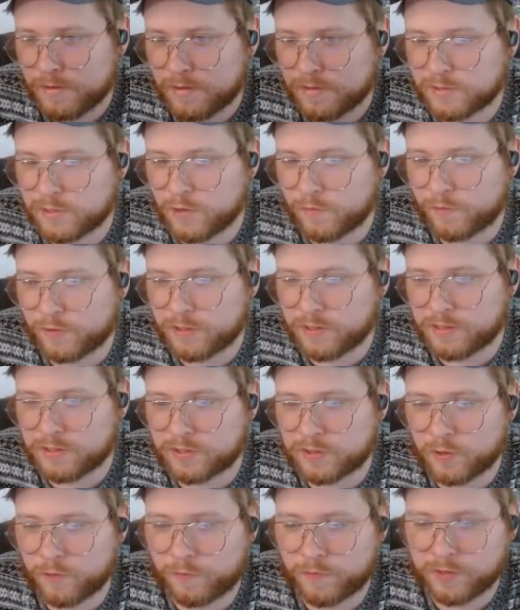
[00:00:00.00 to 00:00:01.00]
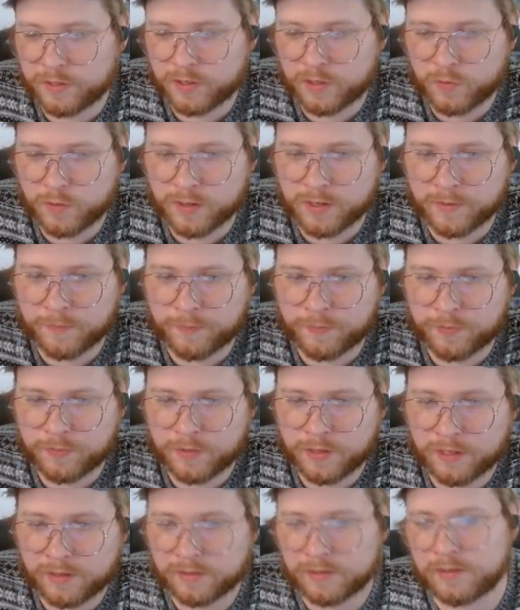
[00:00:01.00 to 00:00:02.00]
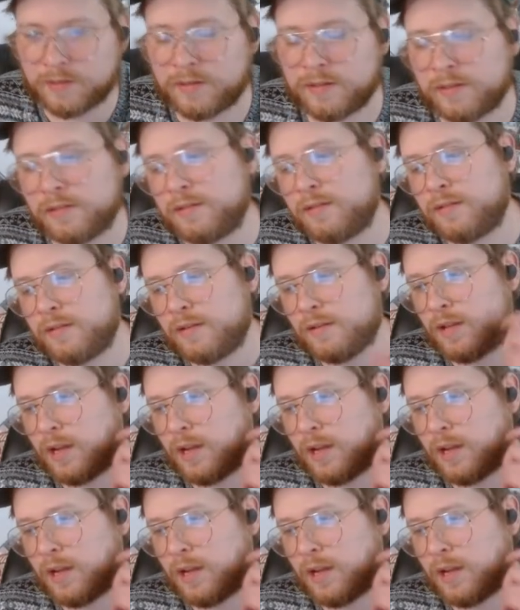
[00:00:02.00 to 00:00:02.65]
Let's go for the Sophie equip, and then